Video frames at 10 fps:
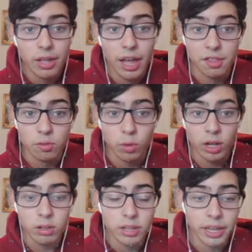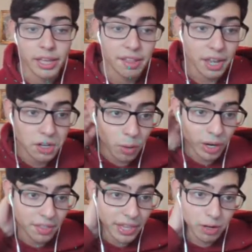as well, in case I don't
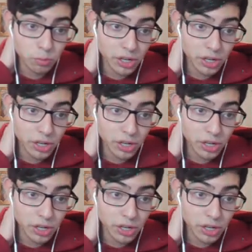want to take